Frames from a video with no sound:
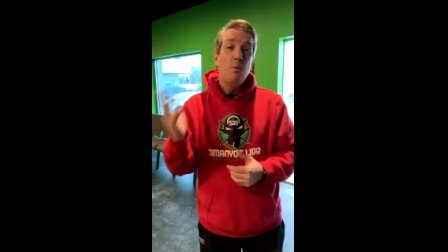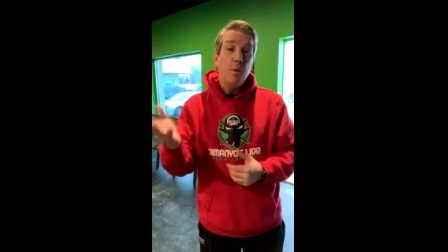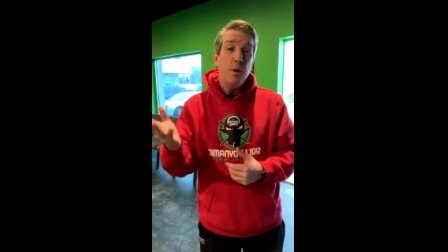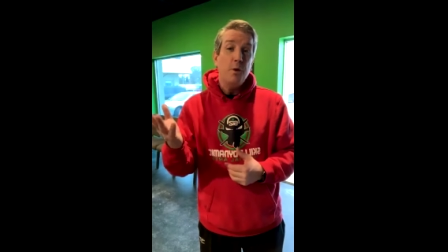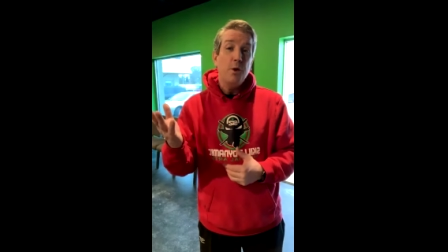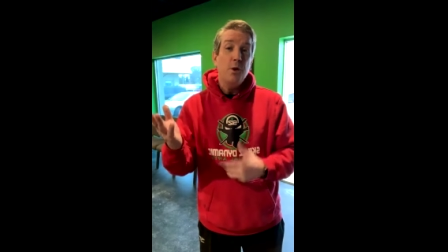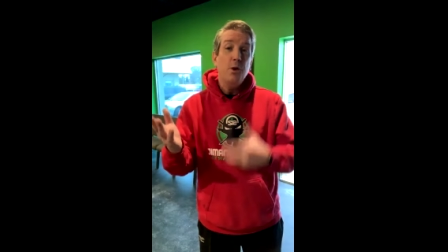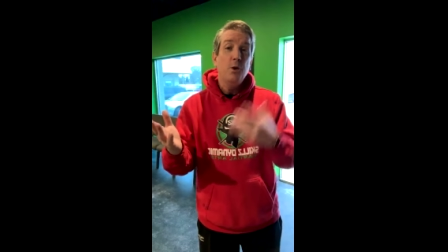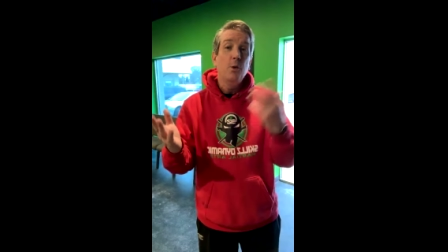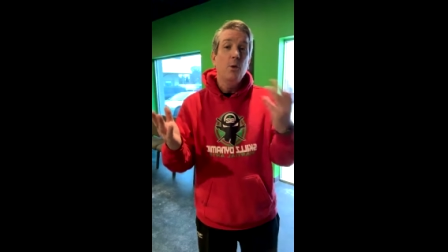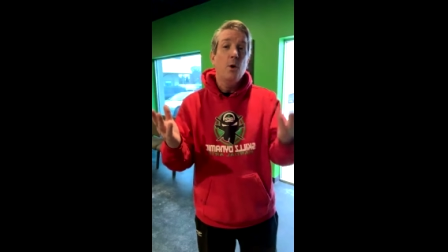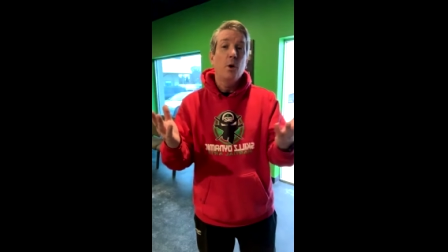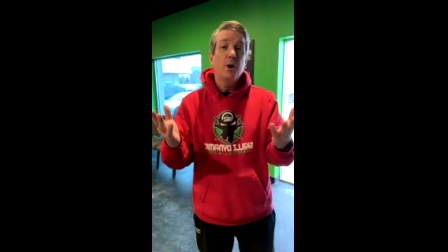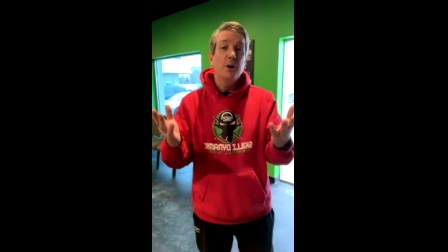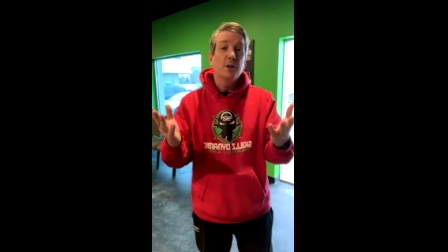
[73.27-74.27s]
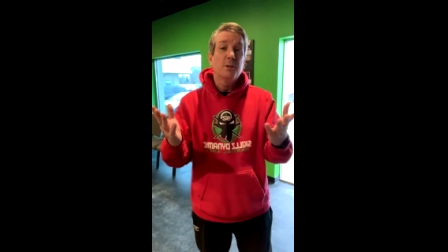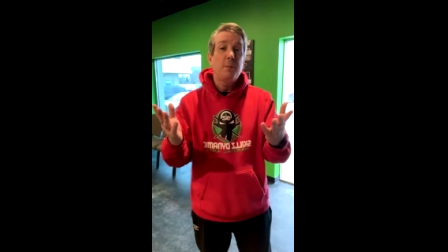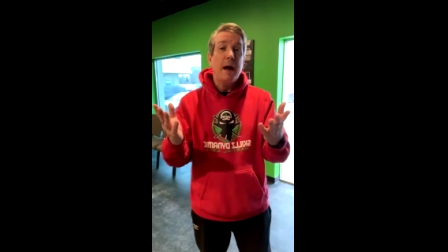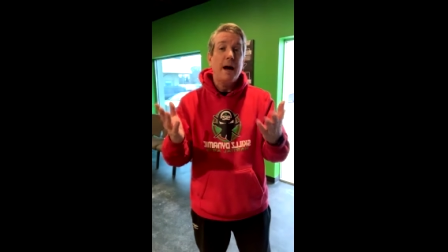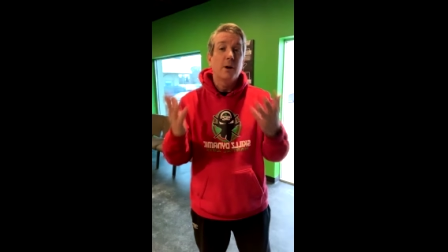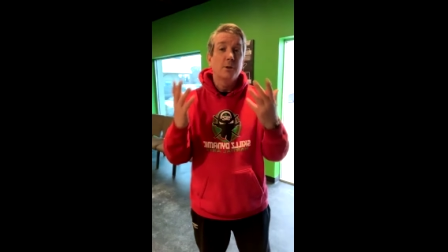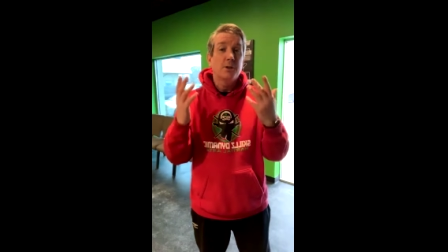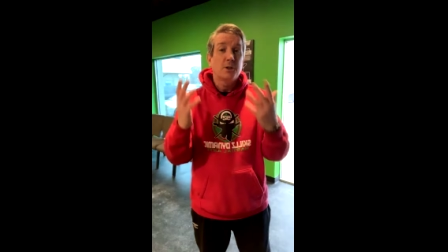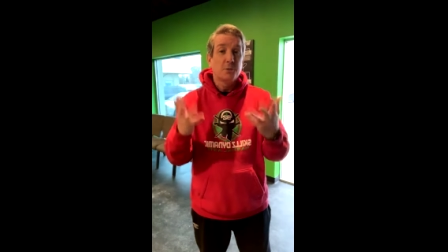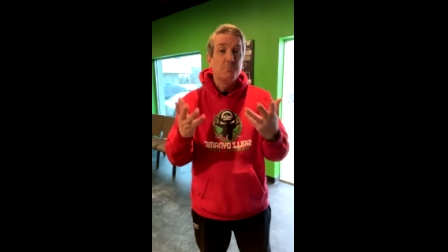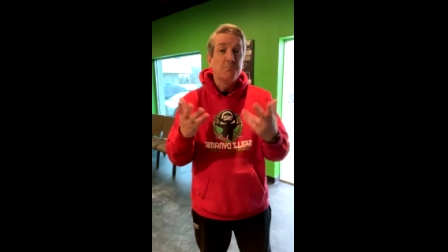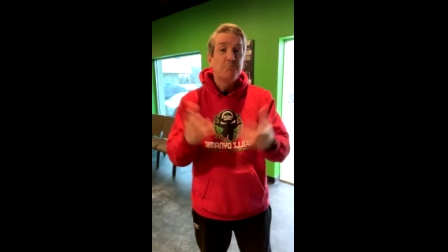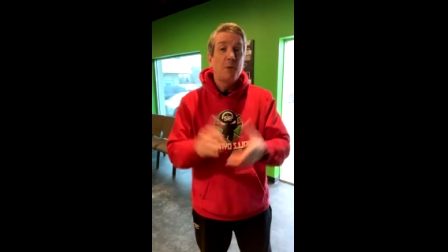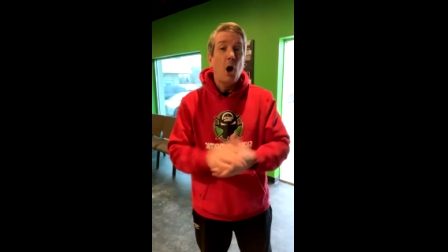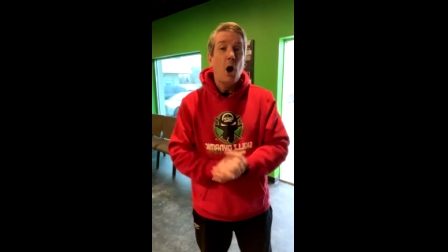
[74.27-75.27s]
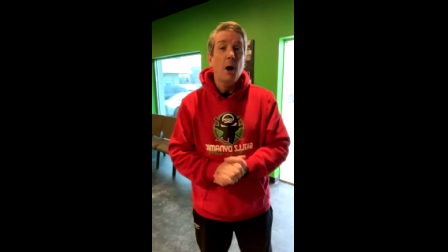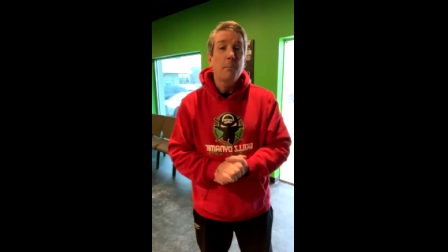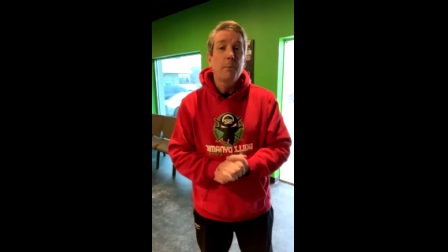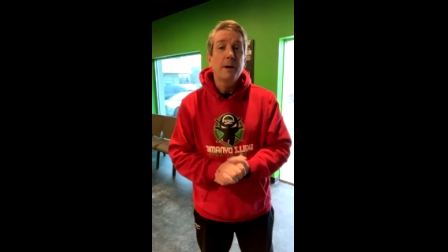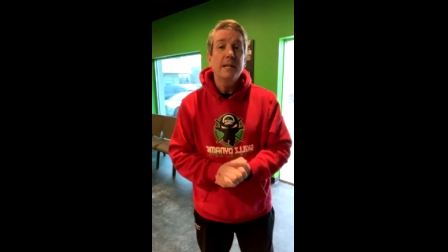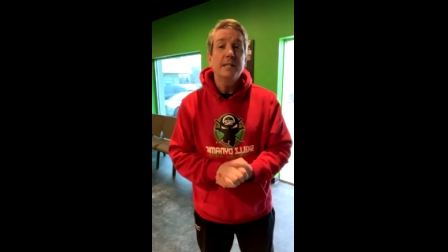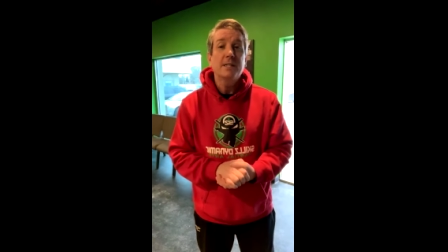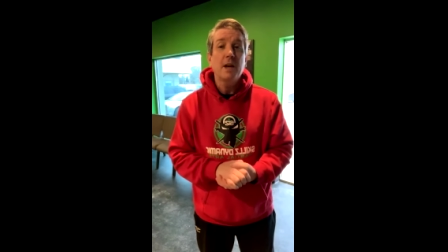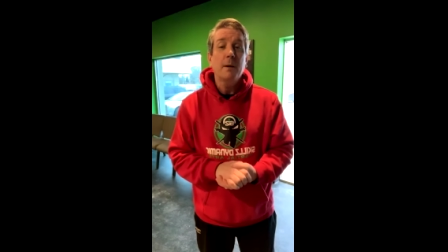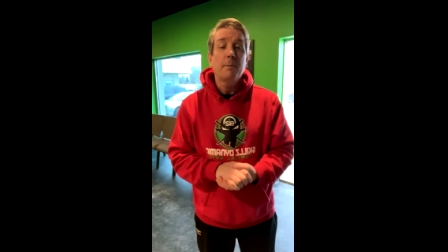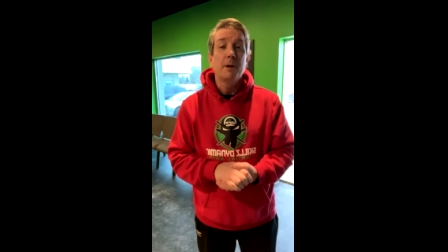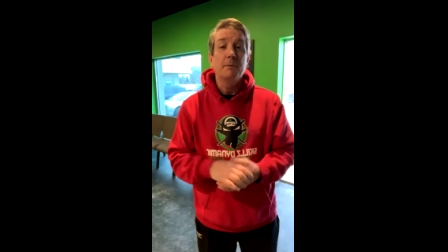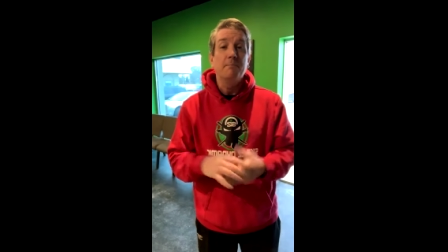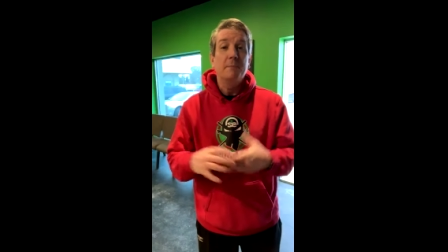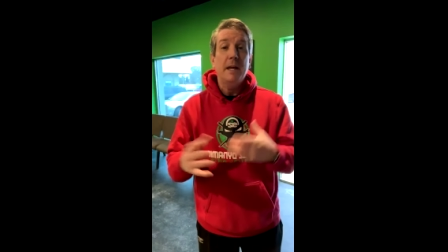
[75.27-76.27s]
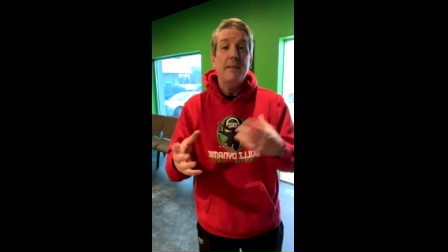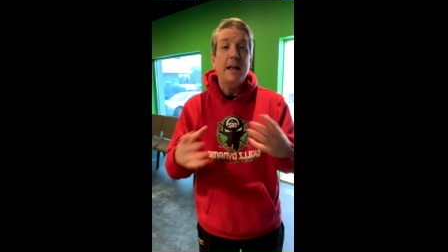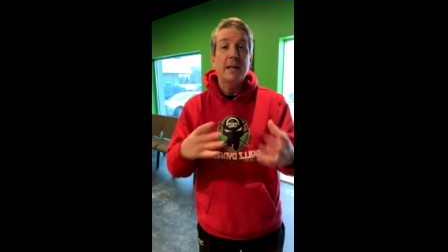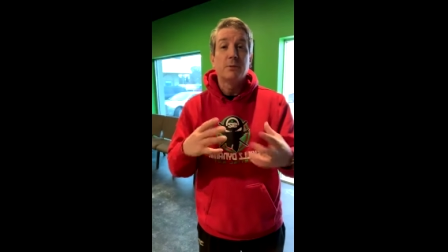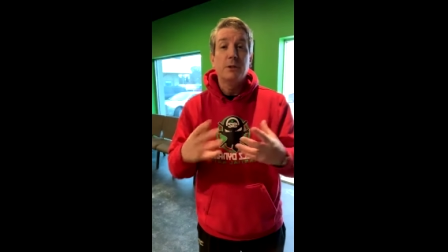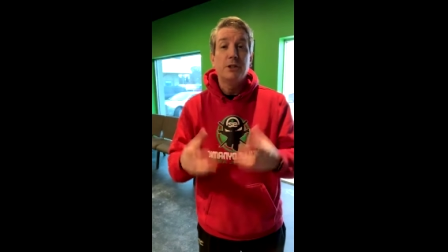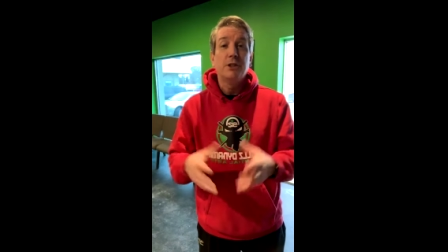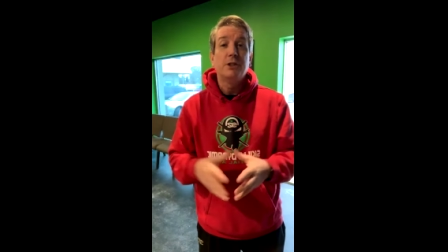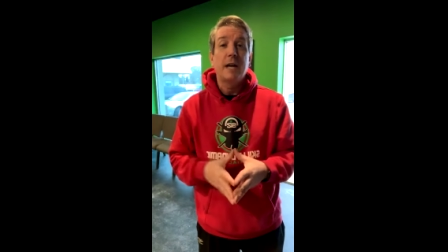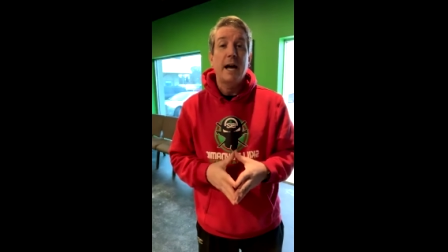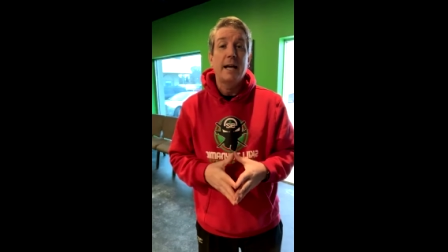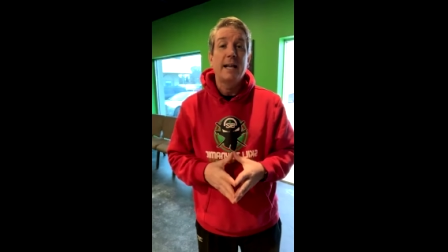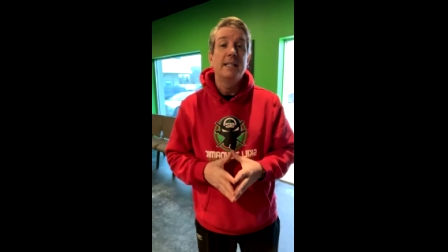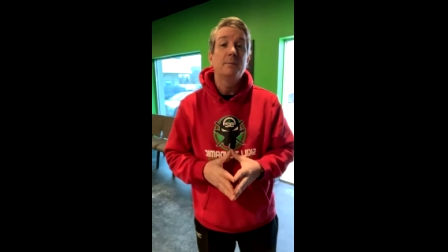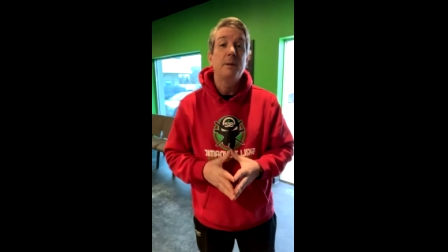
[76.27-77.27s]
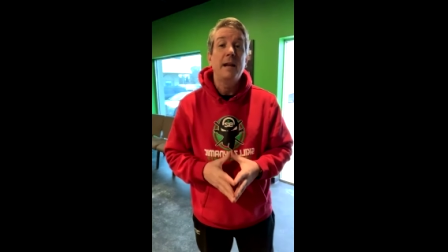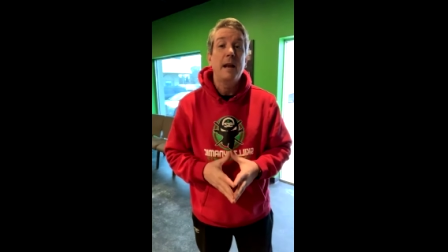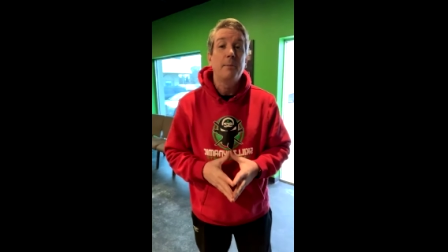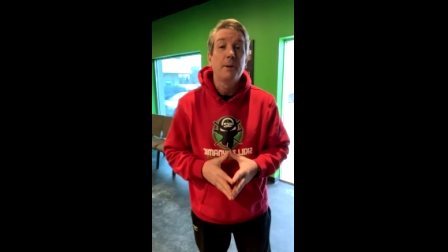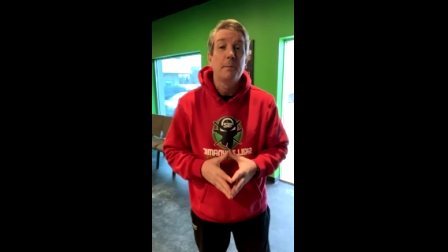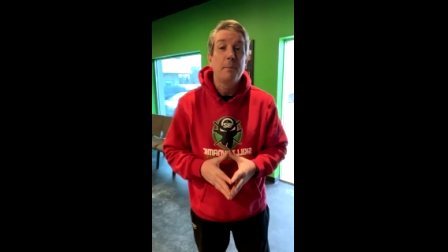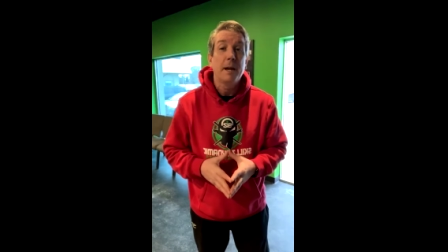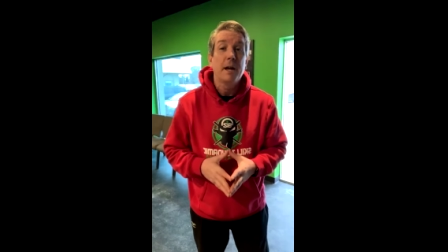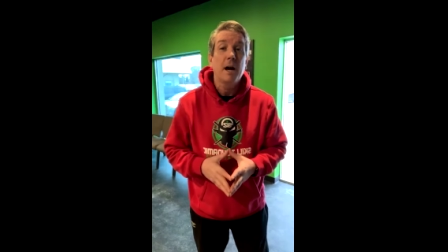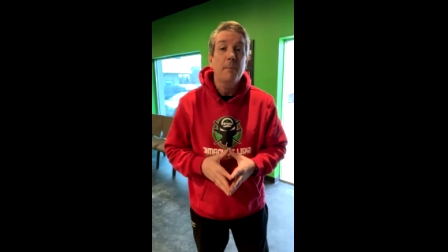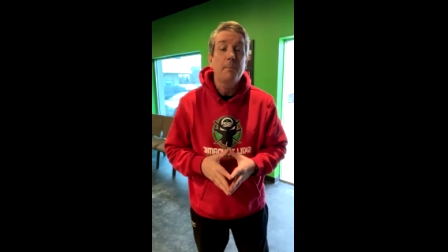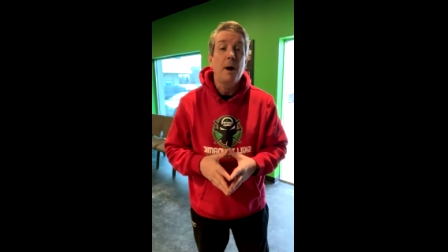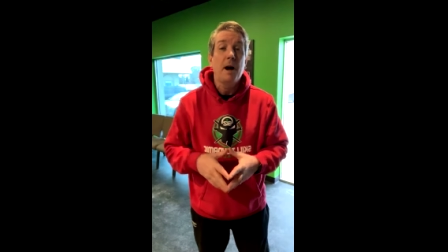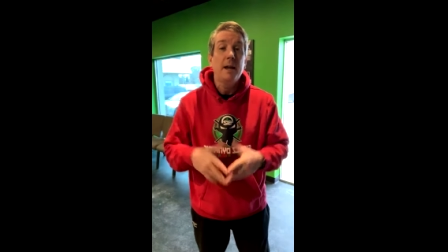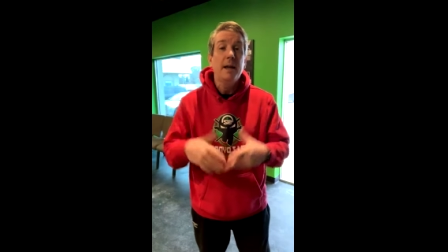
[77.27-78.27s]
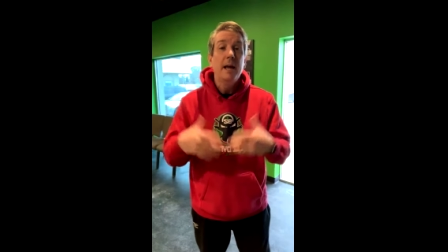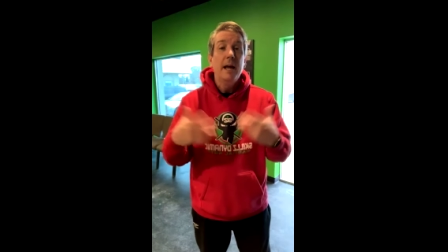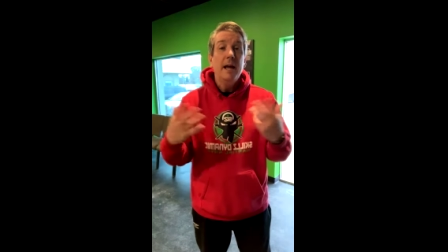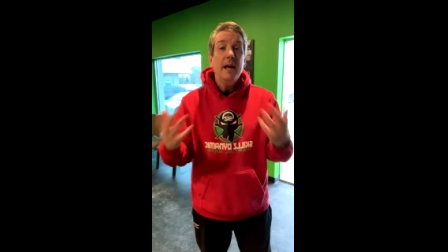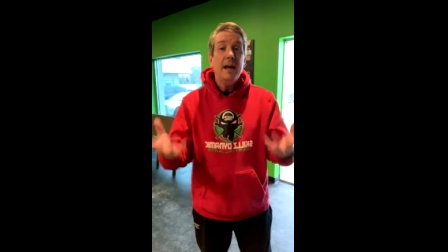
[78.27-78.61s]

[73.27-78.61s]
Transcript: either you or your spouse are pretty stubborn, and that's what your child has been able to pick up on,